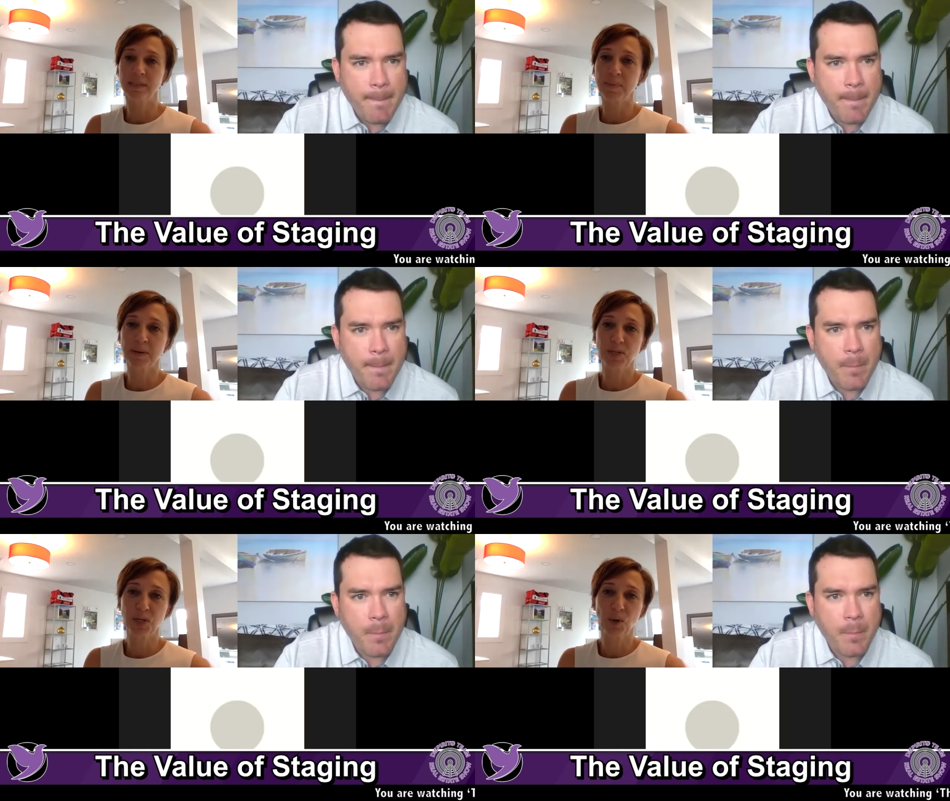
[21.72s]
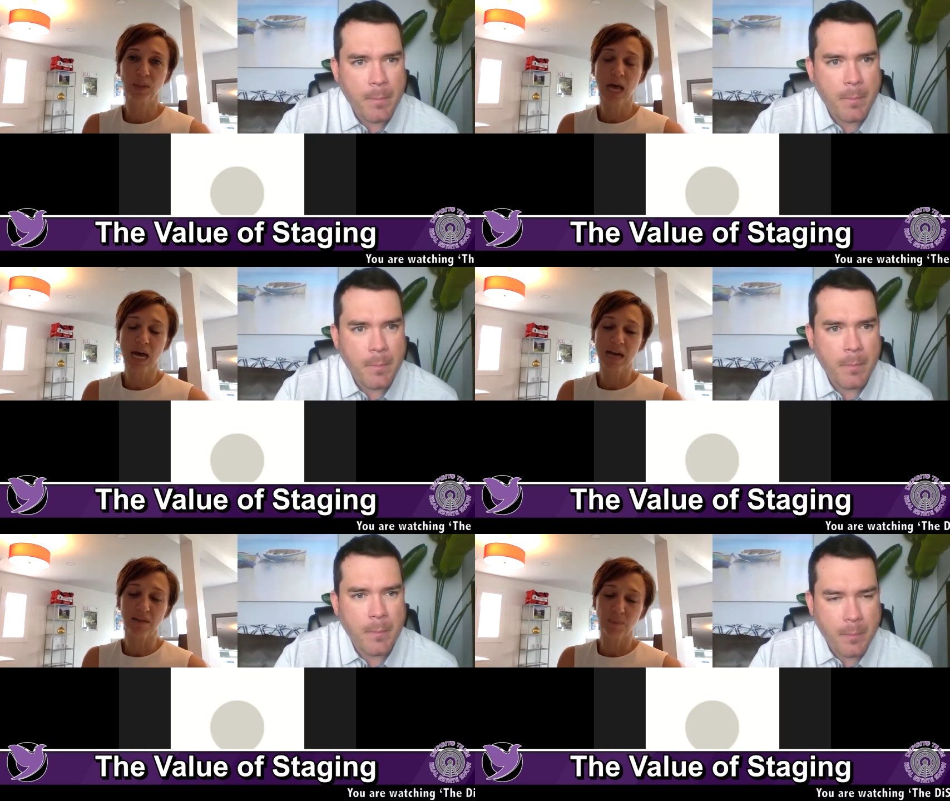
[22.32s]
Speaker 1: about to go
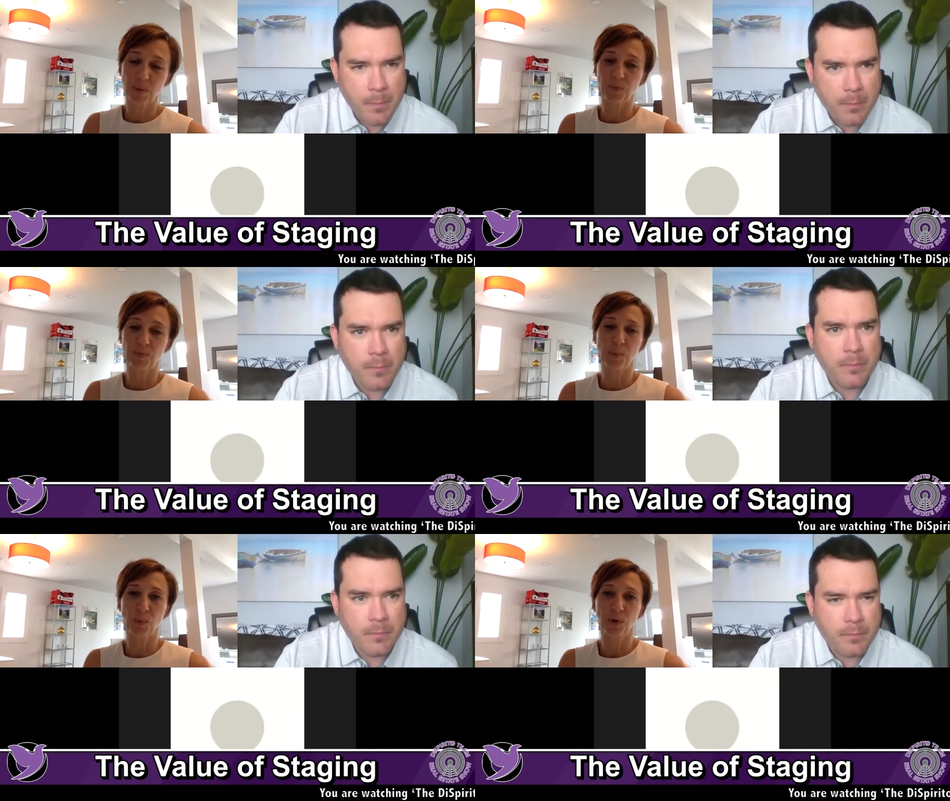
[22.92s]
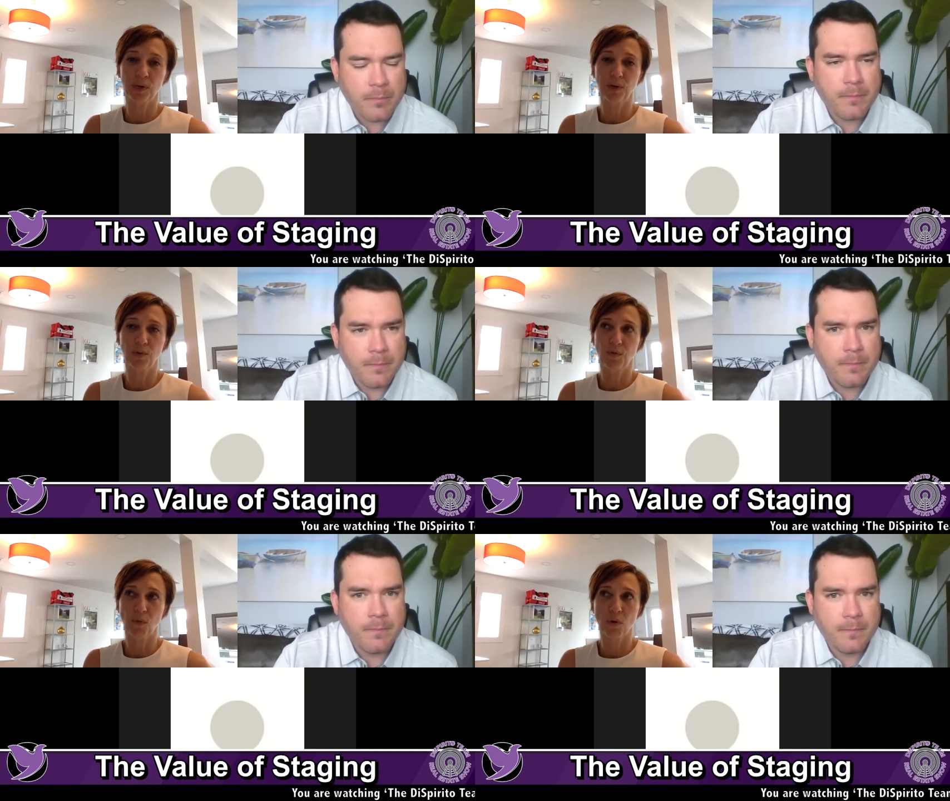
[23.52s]
live, but we've been
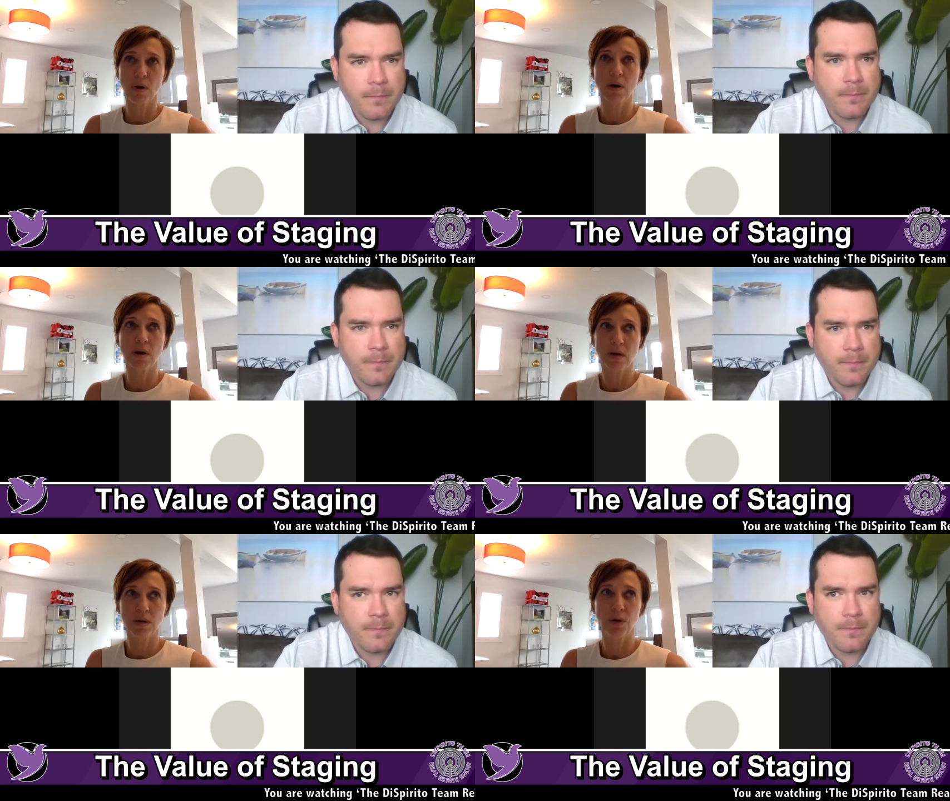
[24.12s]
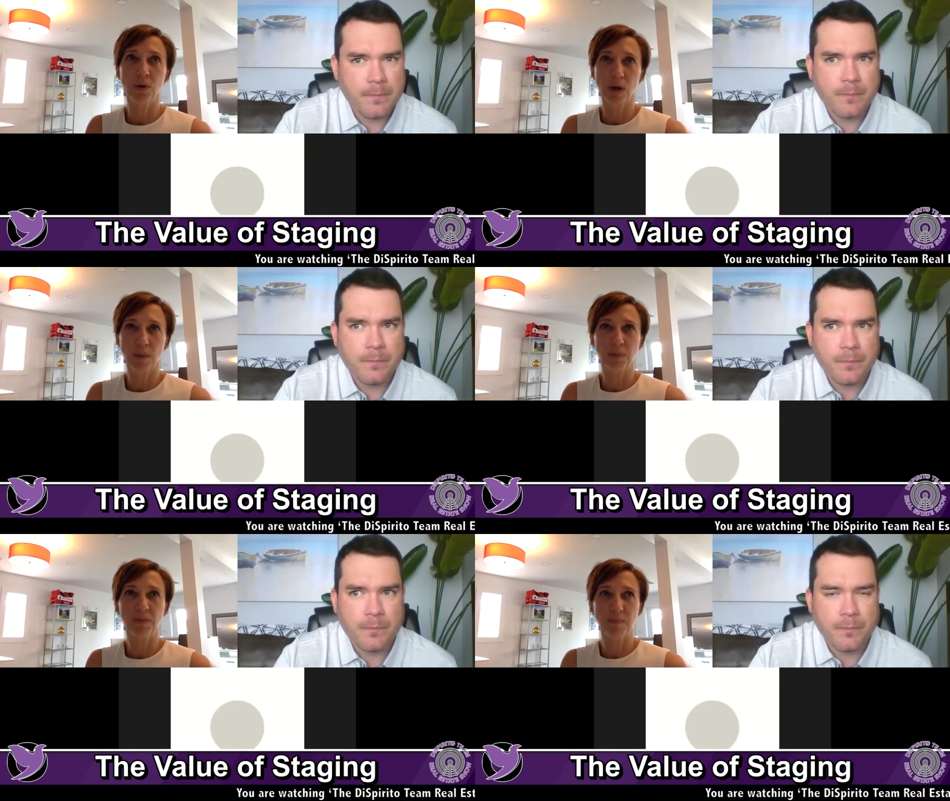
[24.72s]
working for, you know, a
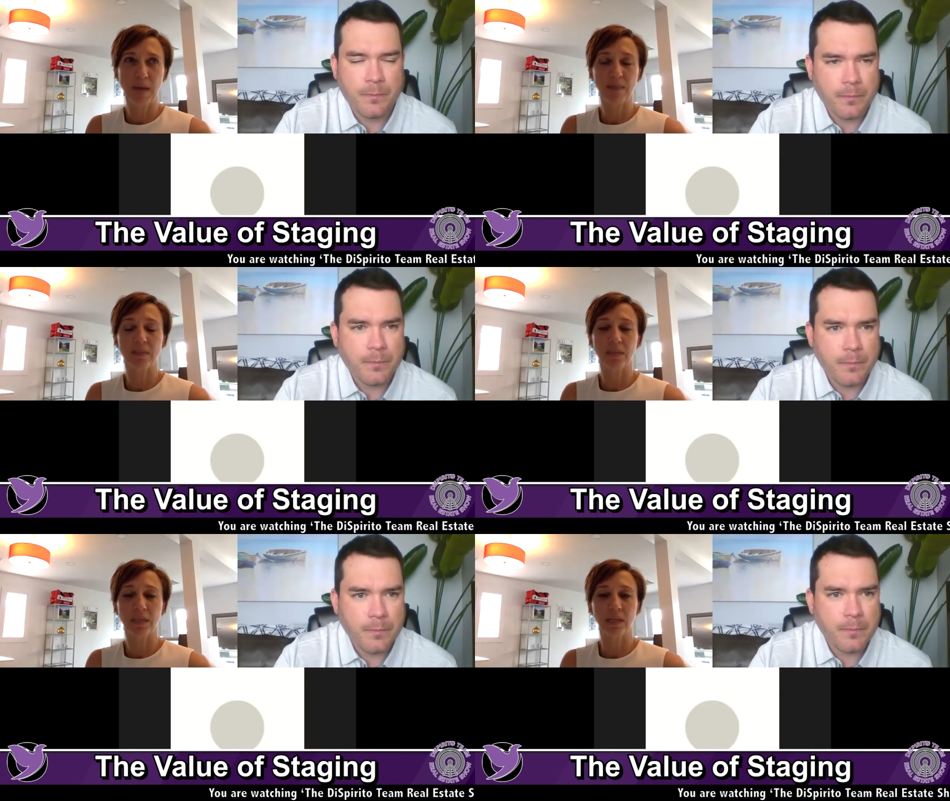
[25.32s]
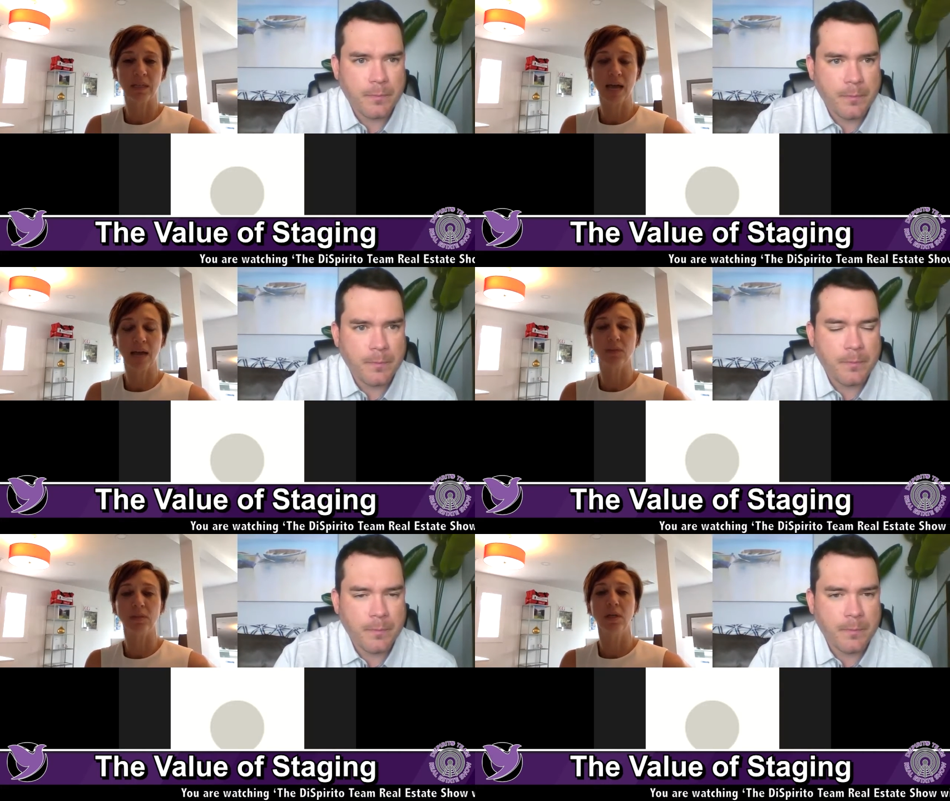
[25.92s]
couple of months getting the
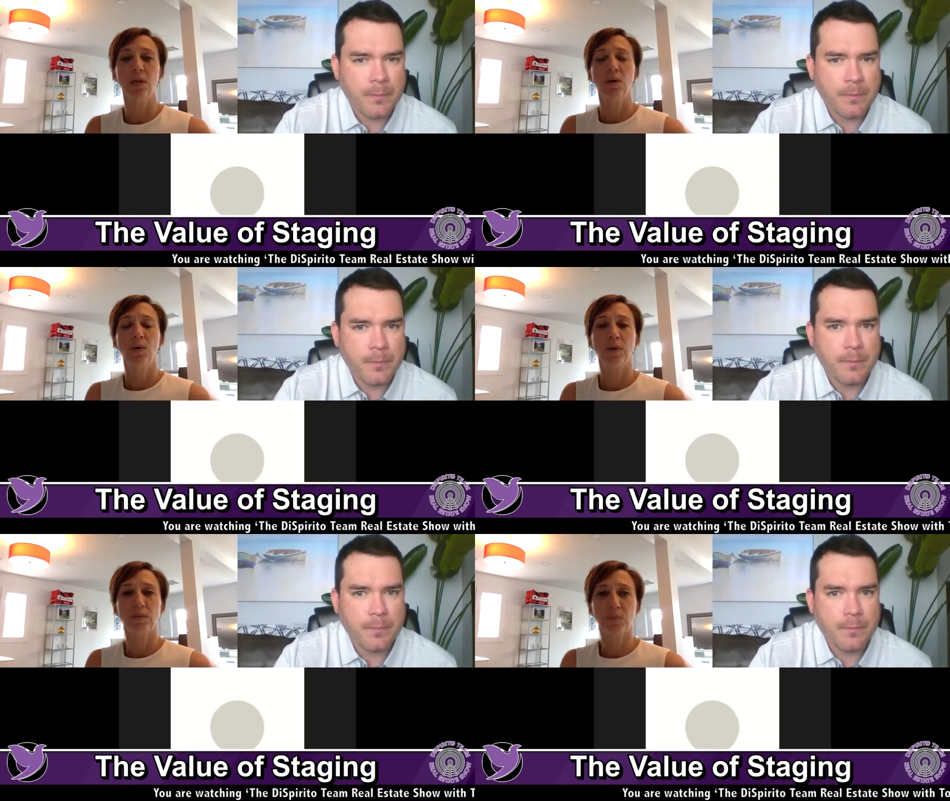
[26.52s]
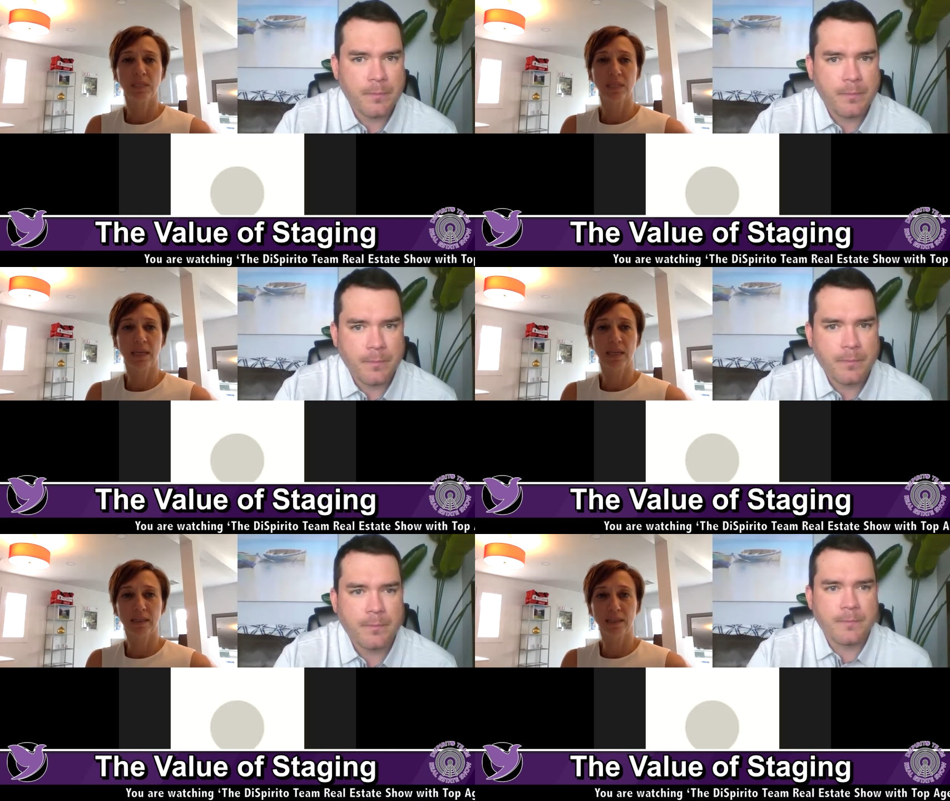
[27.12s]
house, as we
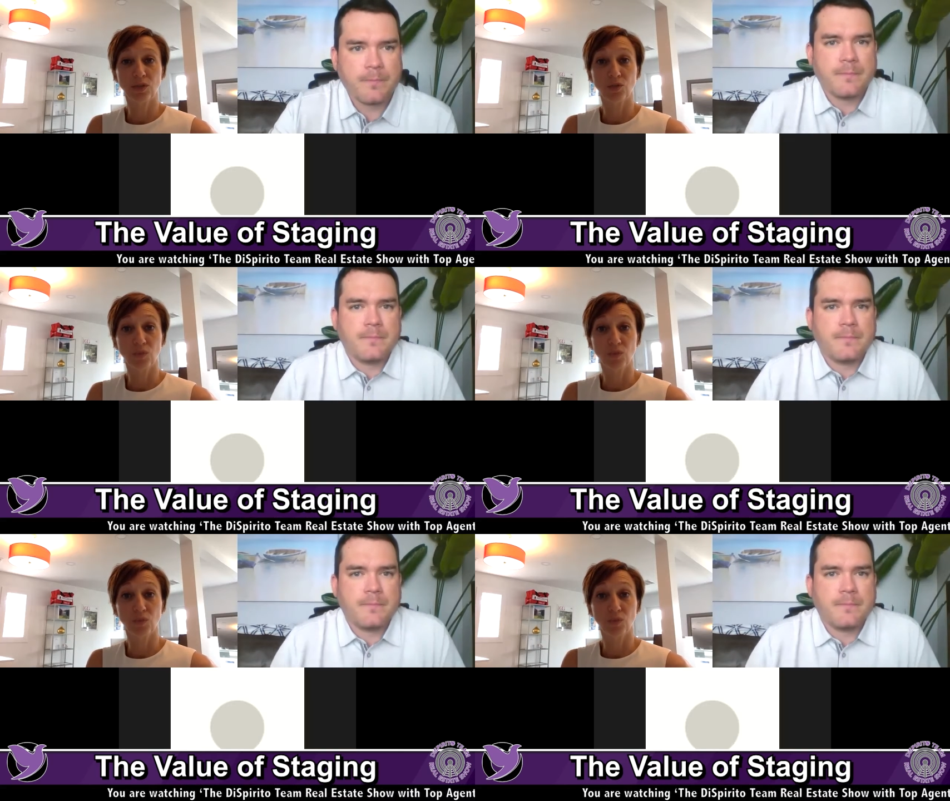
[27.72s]
say, list